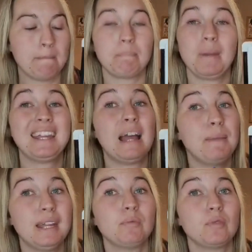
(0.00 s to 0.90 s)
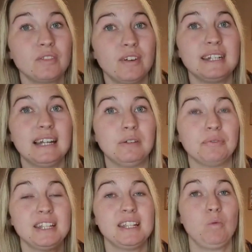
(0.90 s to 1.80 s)
but it can be helpful to find out.
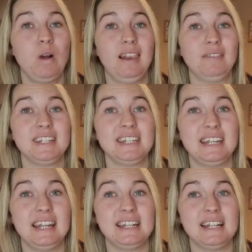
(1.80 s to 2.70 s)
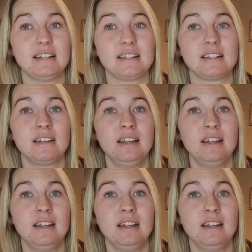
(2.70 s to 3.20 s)
This is why I love the DNA tests.